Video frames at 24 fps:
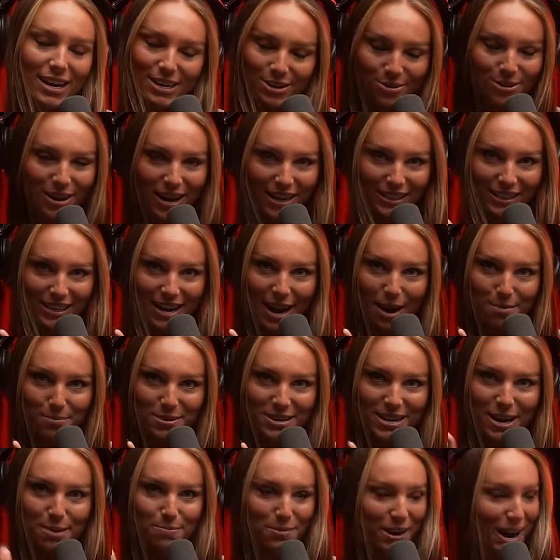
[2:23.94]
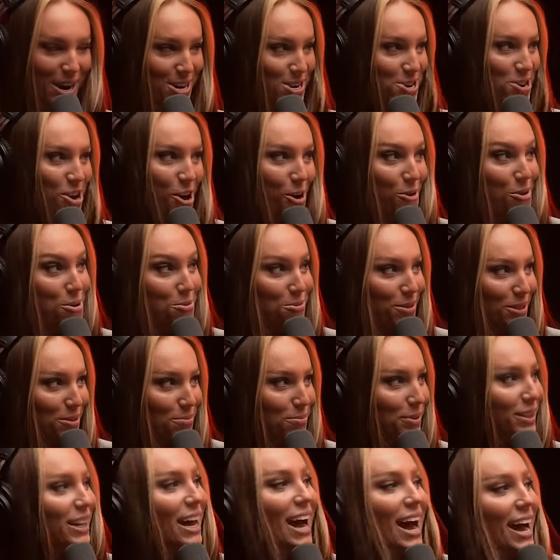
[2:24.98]
it hasn't happened yet, but I know it was a
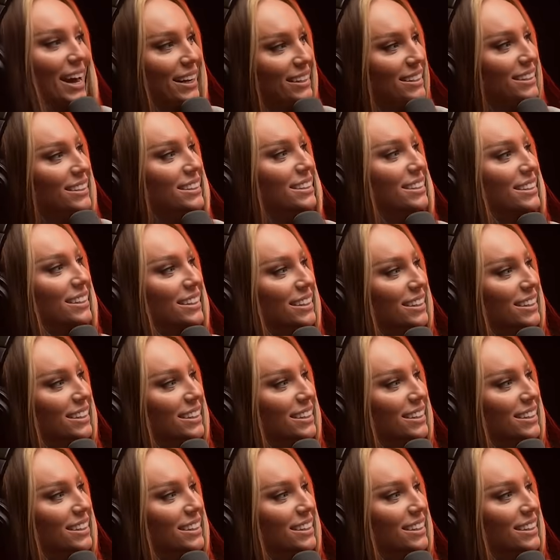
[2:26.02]
blast.